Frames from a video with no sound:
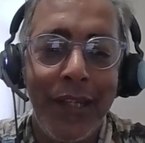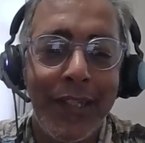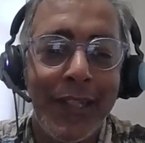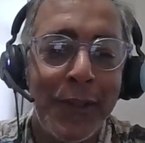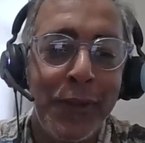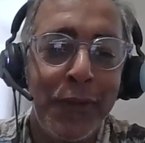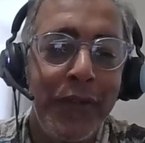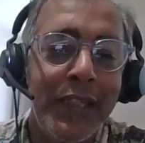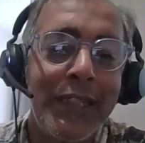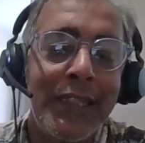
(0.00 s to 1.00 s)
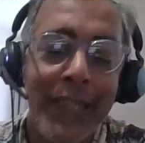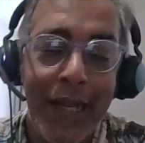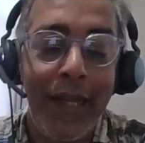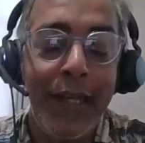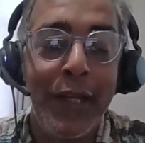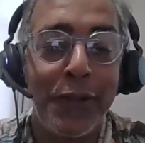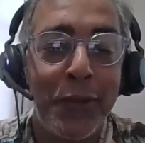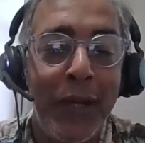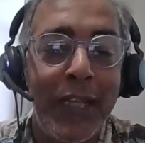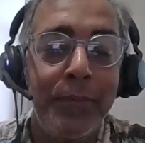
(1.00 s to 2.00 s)
This is Govind Singh, your
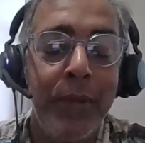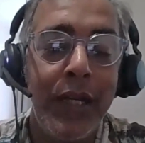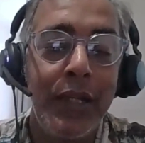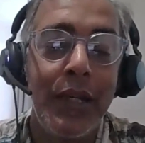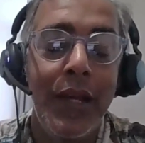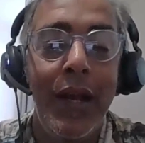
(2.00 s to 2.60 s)
strings mate.